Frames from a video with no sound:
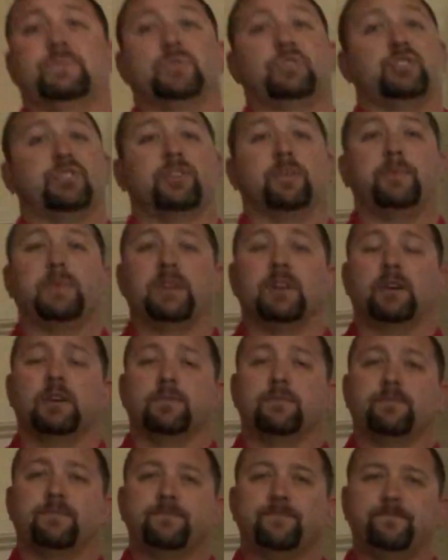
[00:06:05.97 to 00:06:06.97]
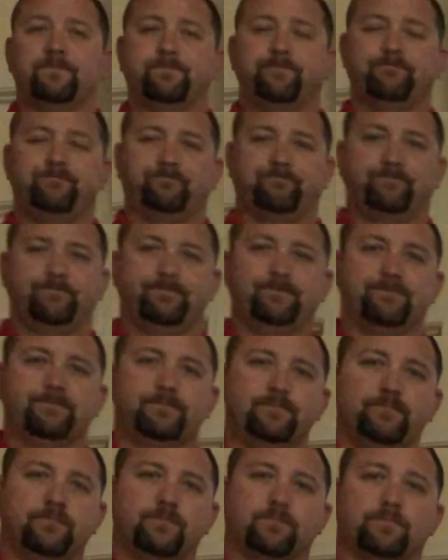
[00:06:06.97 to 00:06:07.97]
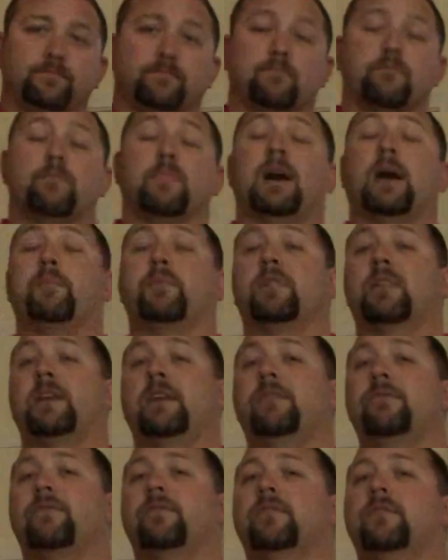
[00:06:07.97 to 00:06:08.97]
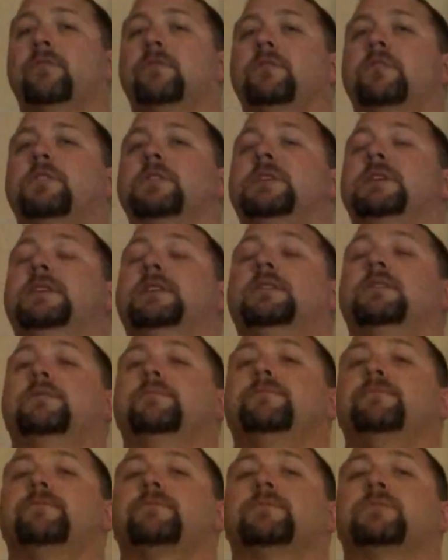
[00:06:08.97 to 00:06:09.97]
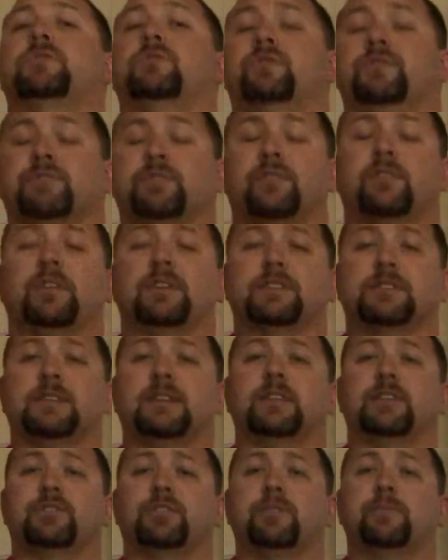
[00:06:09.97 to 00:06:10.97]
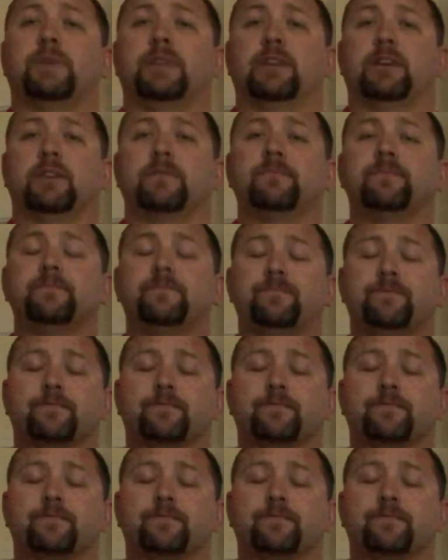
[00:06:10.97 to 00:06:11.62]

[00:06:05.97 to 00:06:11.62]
Should it be done? My belief, to a certain extent, it should be done.